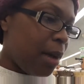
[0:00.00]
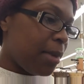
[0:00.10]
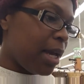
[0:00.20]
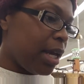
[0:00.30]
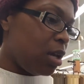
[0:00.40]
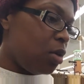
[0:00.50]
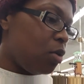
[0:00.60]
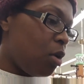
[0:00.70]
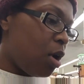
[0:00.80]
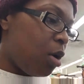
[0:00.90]
I'm not getting you
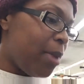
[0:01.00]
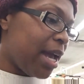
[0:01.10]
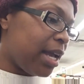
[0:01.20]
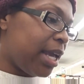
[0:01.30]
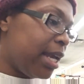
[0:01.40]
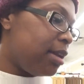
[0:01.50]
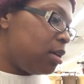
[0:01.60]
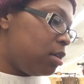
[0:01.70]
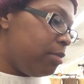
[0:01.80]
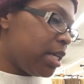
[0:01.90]
no whole bag of candy.
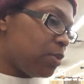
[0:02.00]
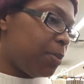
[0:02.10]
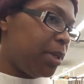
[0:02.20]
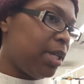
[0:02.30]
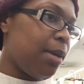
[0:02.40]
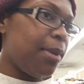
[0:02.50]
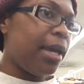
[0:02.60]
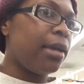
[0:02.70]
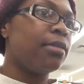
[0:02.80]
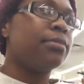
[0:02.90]
You might as well put that back.